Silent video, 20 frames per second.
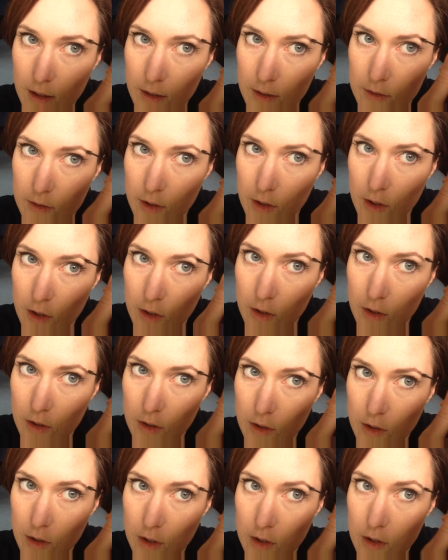So
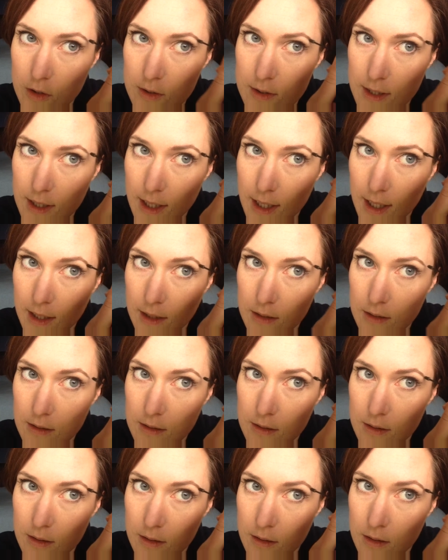you can use the
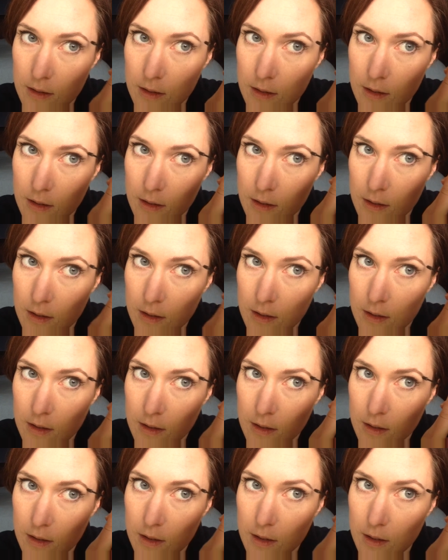end
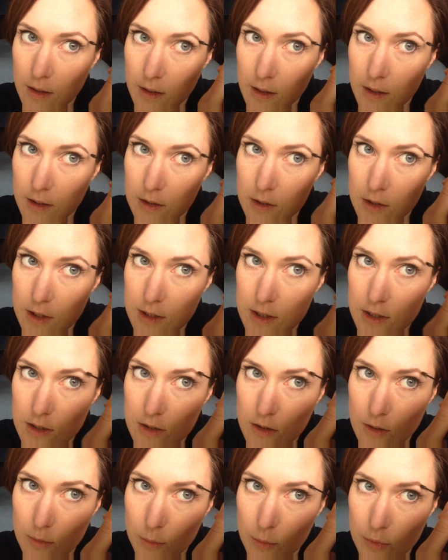and just
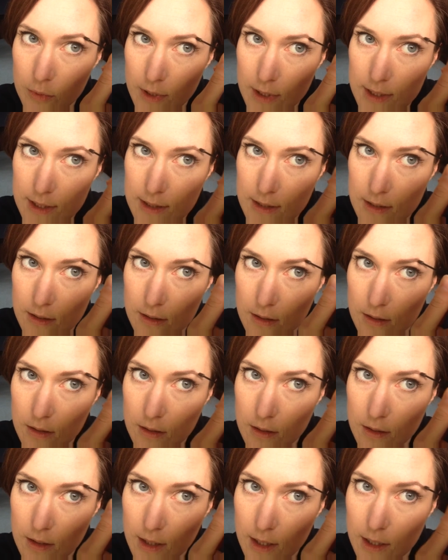sort of press
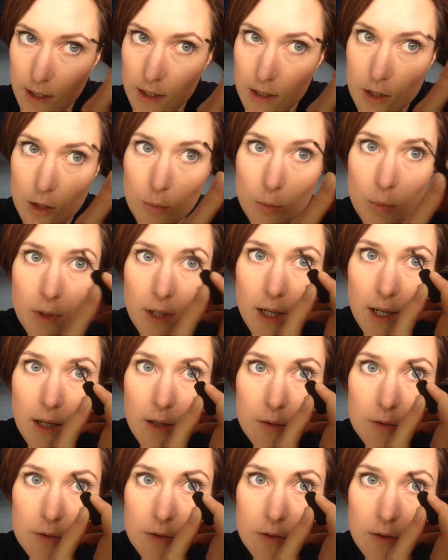that into your
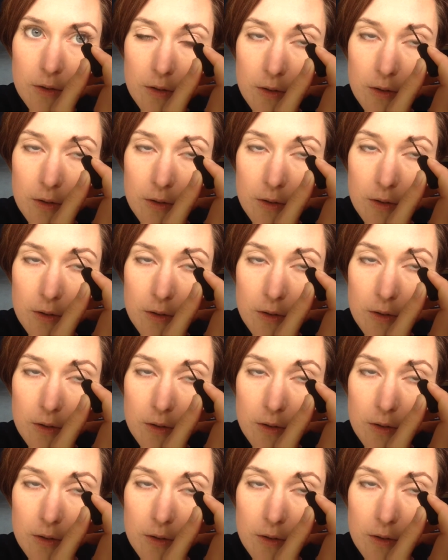brows